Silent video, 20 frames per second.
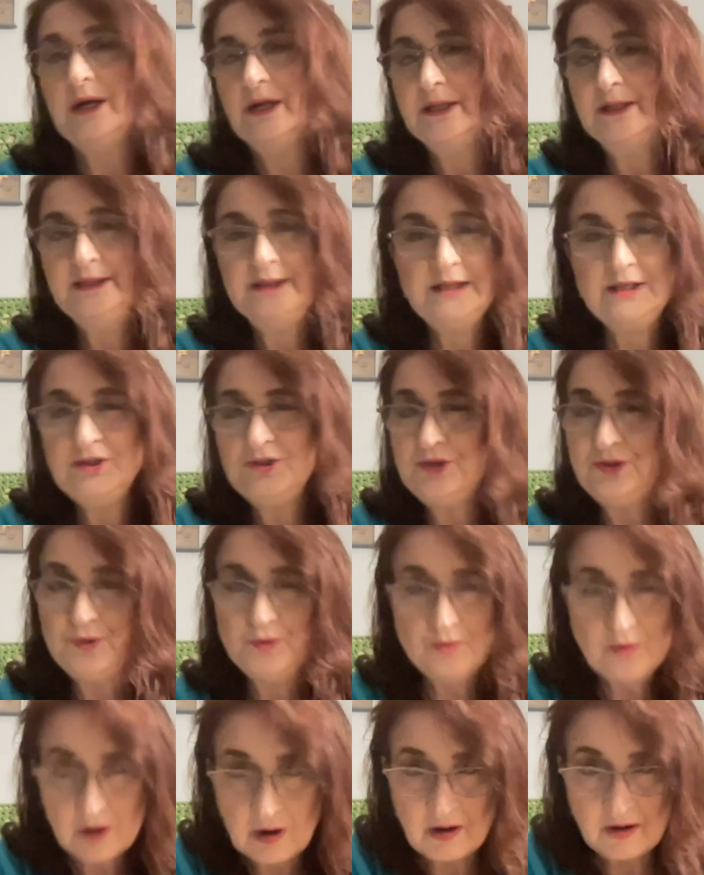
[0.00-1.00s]
They do
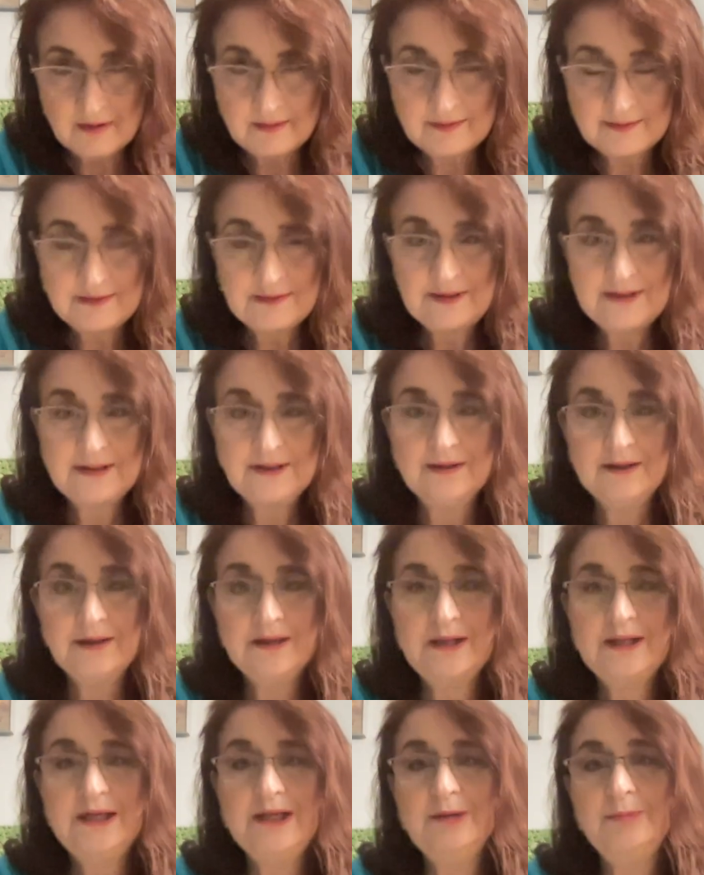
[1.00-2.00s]
not
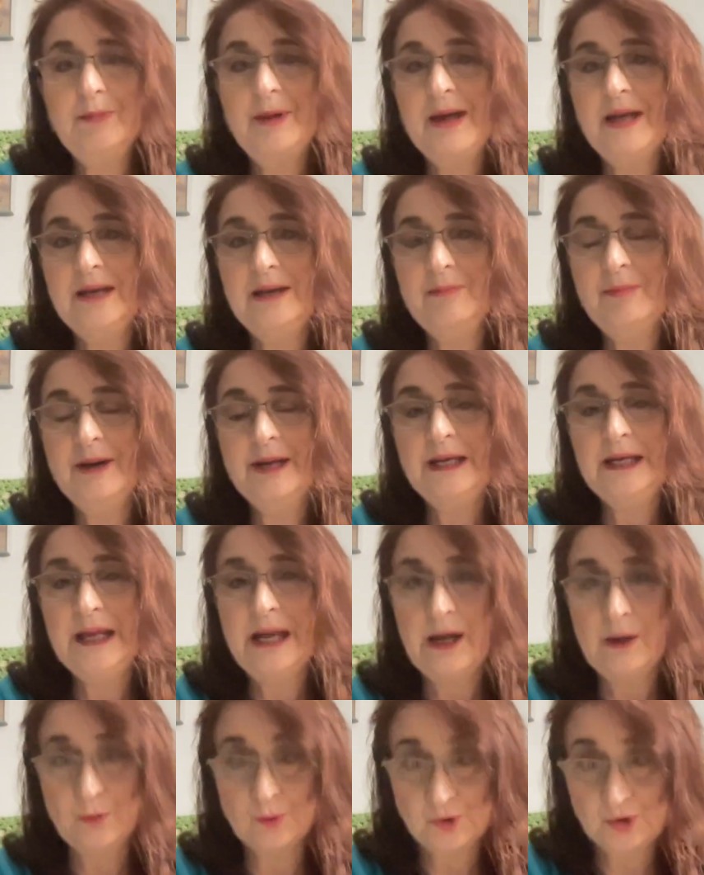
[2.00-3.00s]
keep anybody
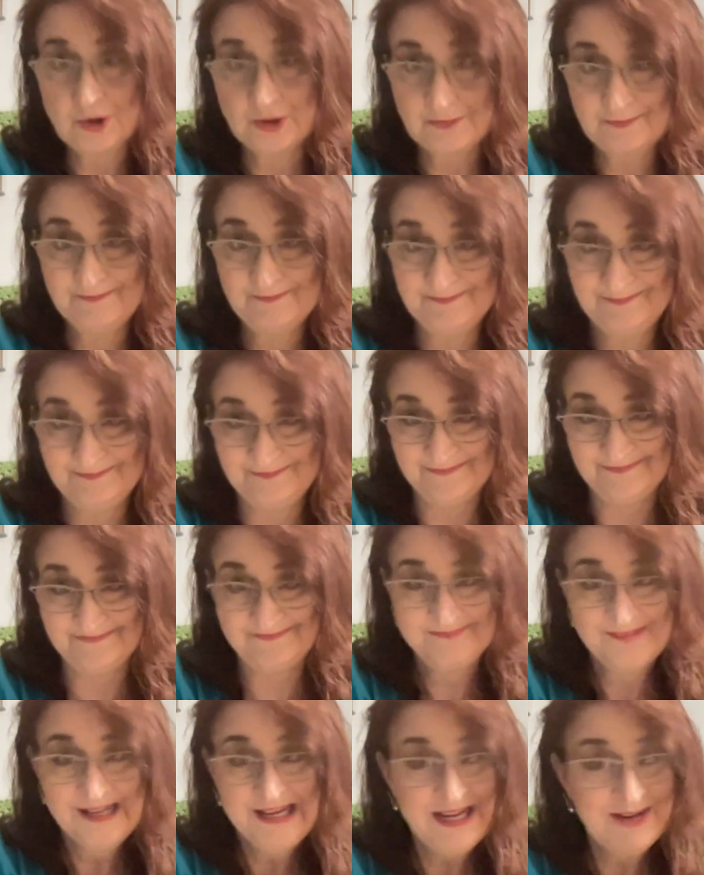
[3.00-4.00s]
out
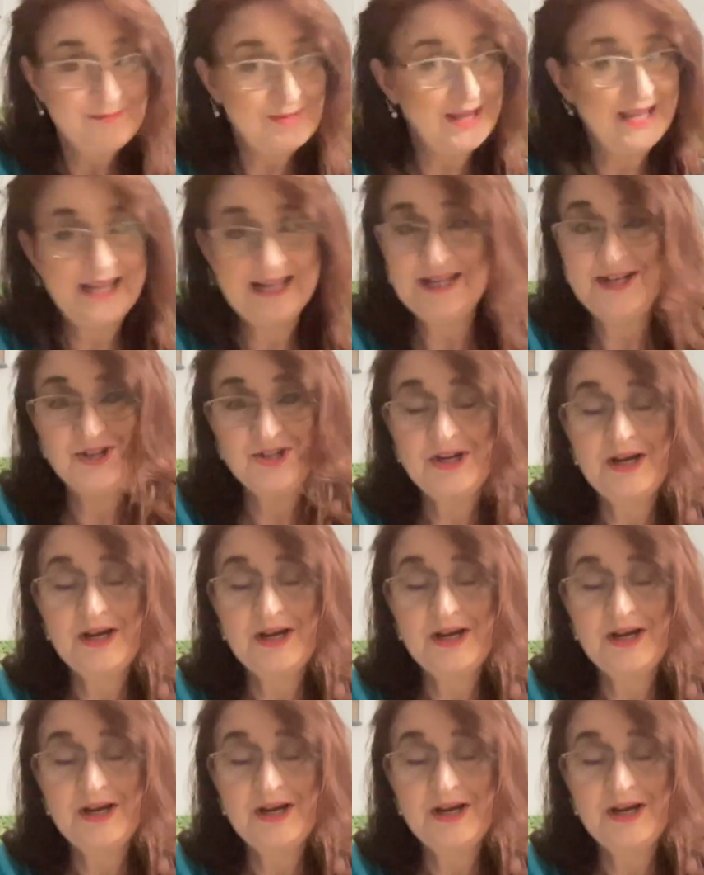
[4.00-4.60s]
by any